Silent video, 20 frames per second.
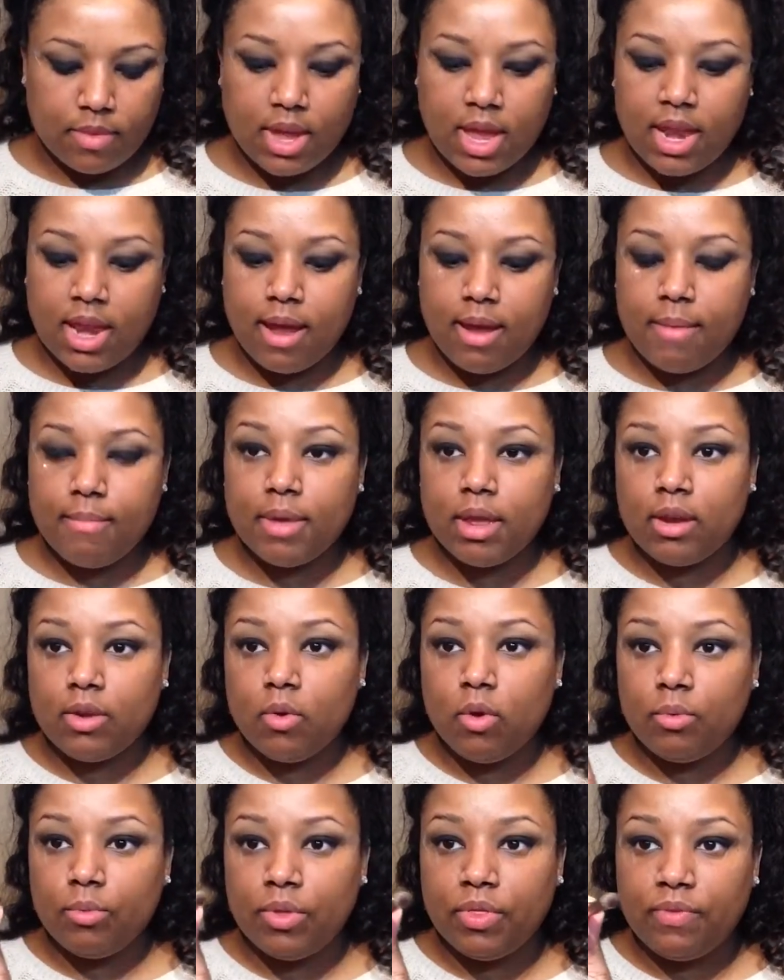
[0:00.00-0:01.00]
And I'm going to
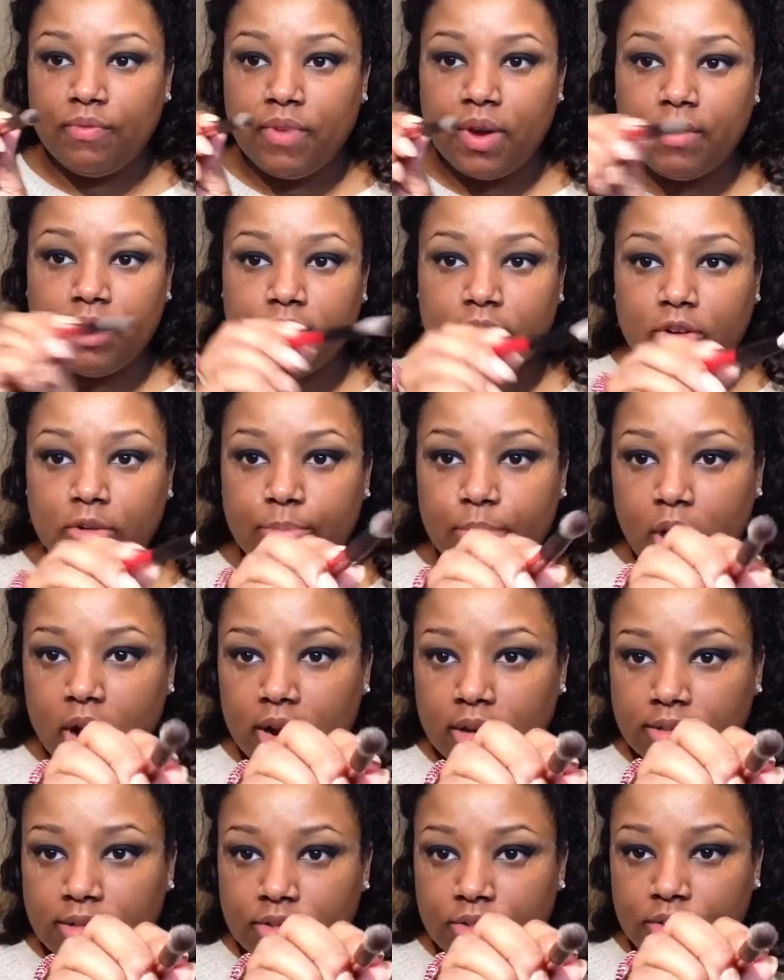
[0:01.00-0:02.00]
go in with very little
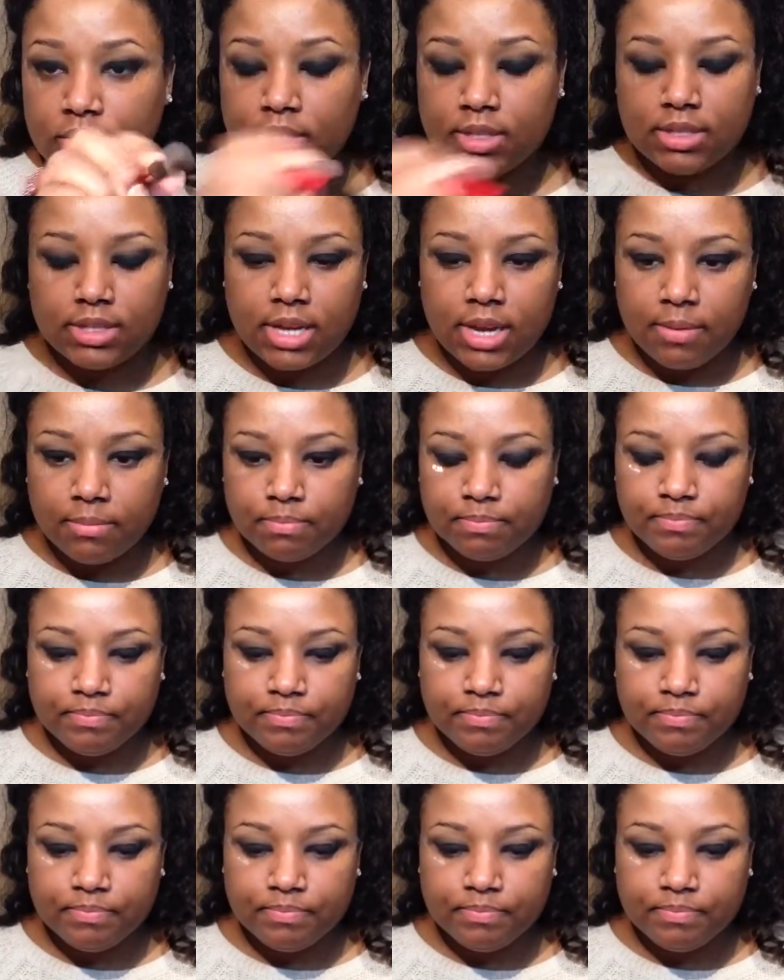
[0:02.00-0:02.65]
product, as you can see.